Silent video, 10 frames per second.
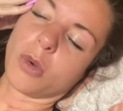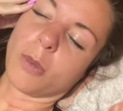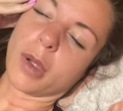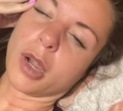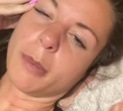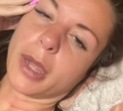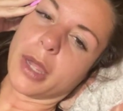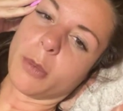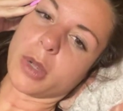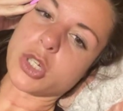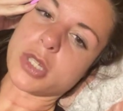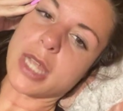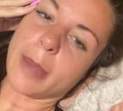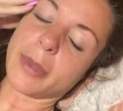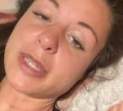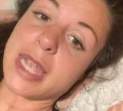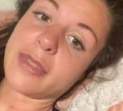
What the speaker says: where am I? What just happened?